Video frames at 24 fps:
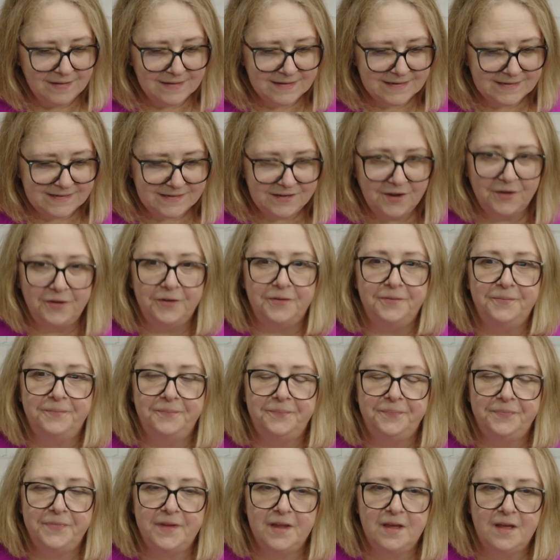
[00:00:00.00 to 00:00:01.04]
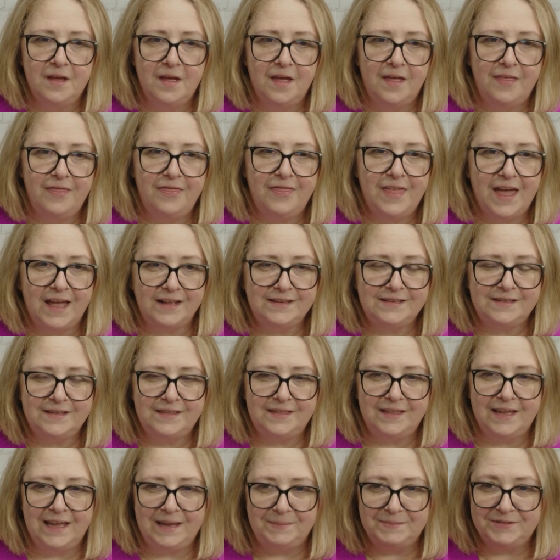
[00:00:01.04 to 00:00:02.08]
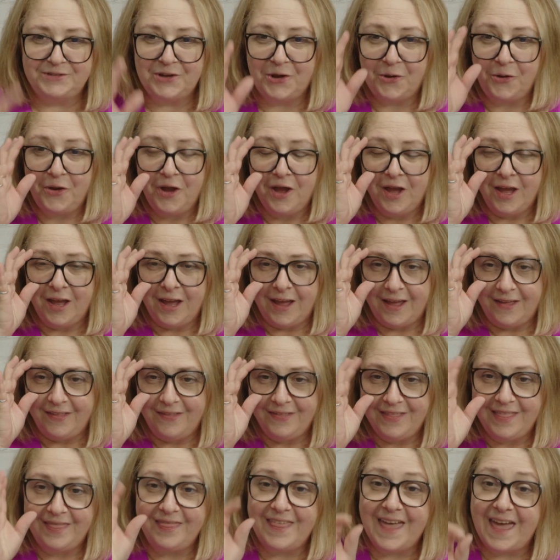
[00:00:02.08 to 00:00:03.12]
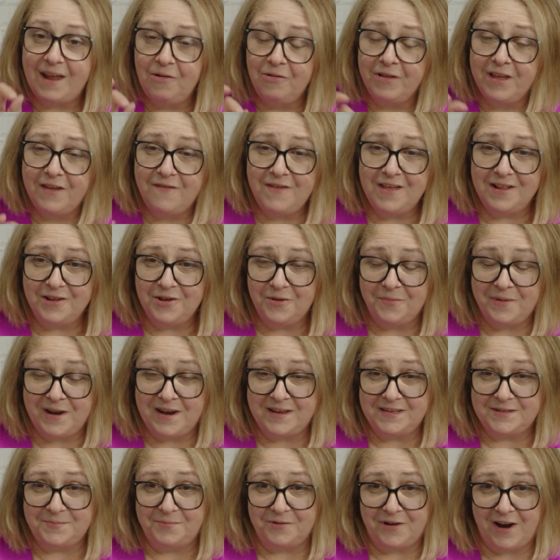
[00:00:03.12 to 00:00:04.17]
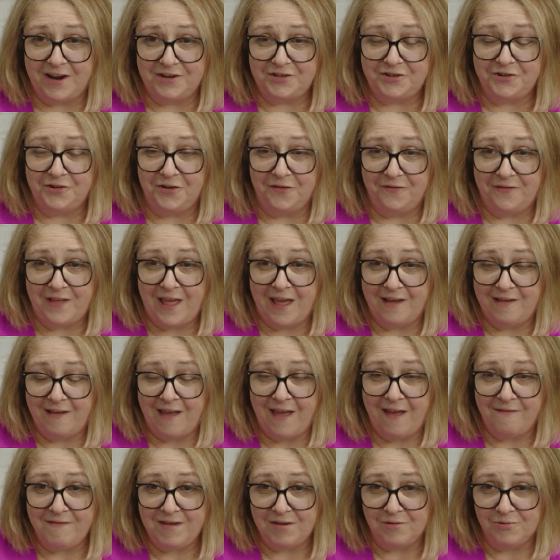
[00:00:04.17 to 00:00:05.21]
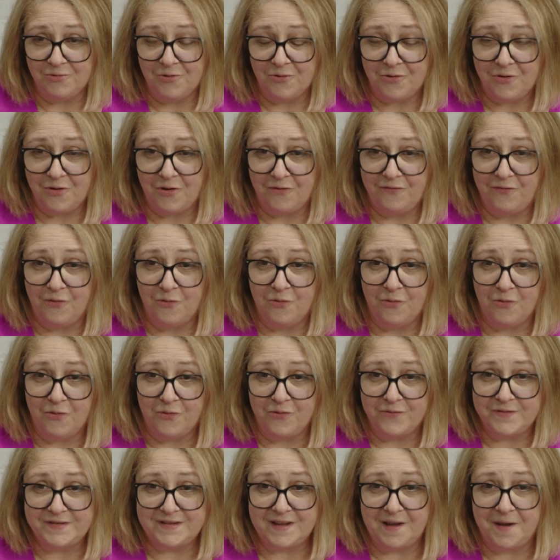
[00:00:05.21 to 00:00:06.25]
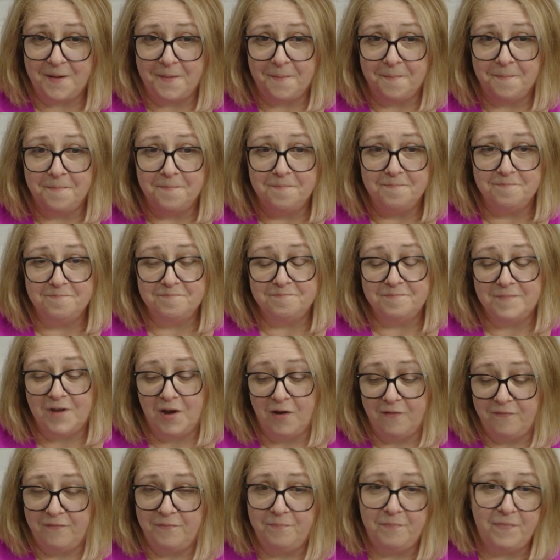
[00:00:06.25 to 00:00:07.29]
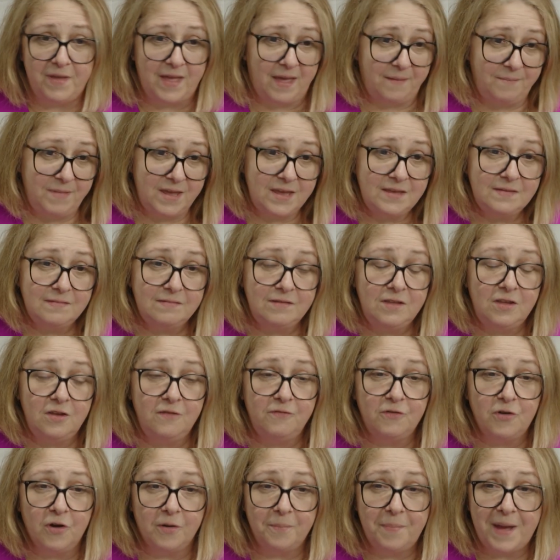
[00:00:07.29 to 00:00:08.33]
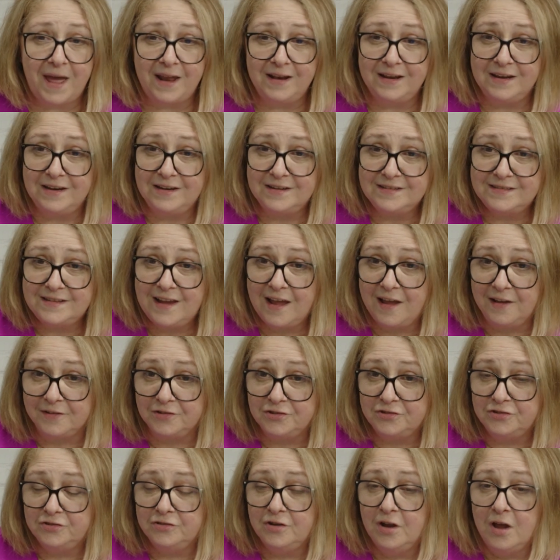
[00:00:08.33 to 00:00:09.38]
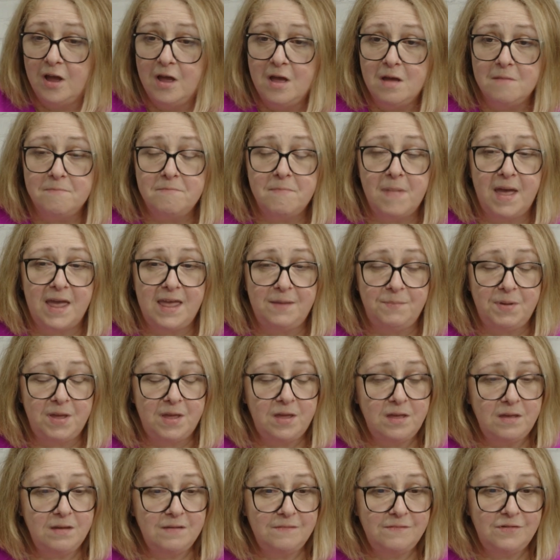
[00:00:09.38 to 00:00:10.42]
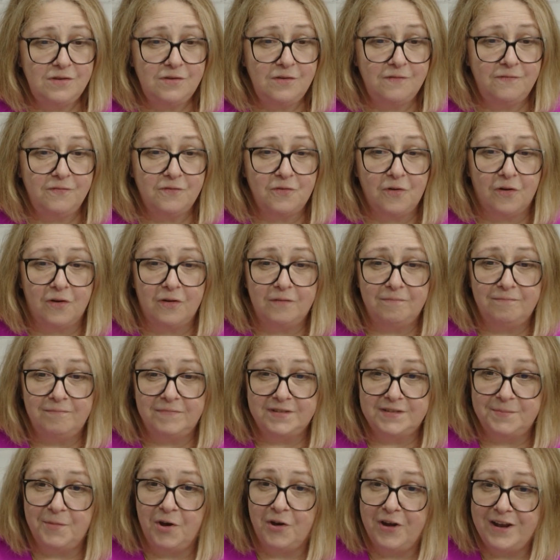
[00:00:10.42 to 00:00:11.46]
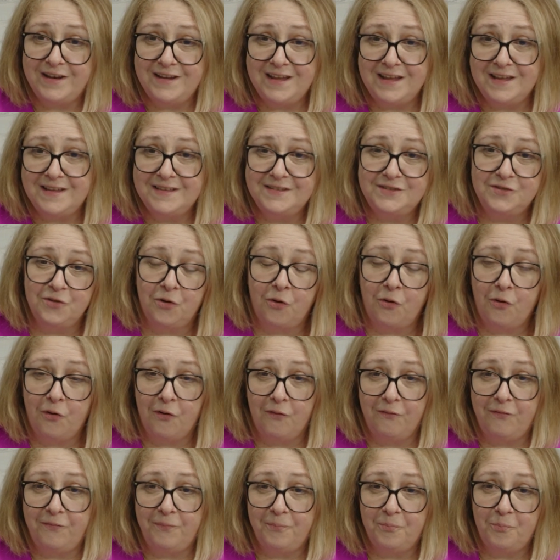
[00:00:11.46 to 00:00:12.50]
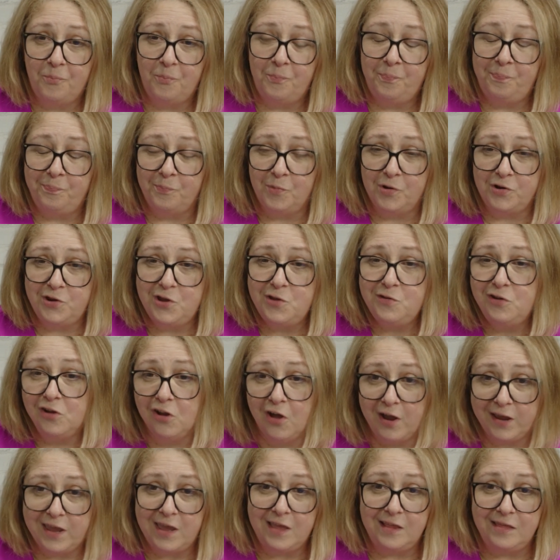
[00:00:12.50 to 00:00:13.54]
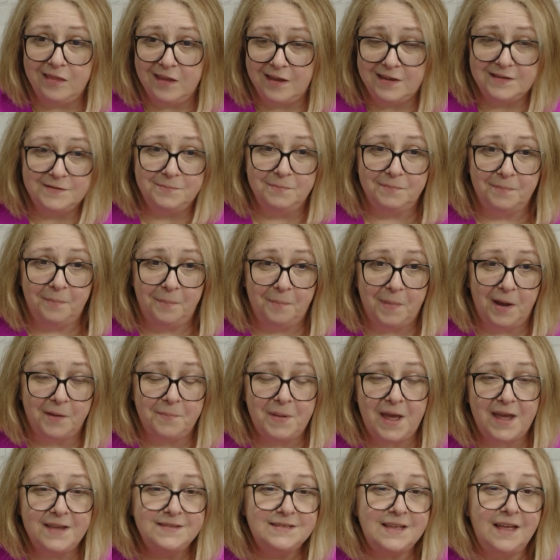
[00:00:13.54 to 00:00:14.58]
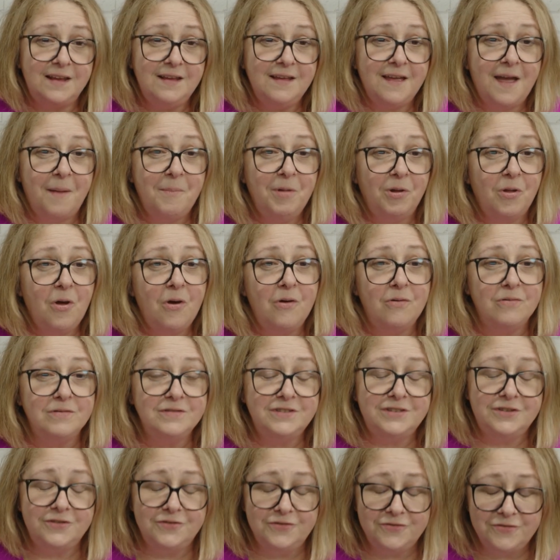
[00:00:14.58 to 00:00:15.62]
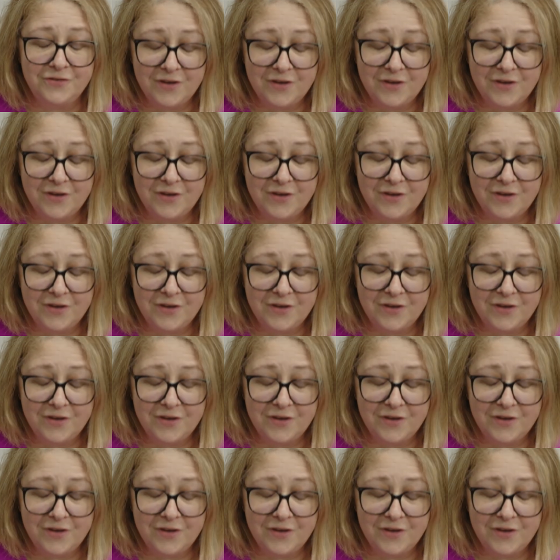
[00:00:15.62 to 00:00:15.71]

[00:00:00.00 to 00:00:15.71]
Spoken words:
so that's the theme. So that'll give you a little bit of inspiration of having a look for some of, maybe you've got a pattern in your stash. Maybe you've got some ideas of what you'd like in these mug bags, and come along to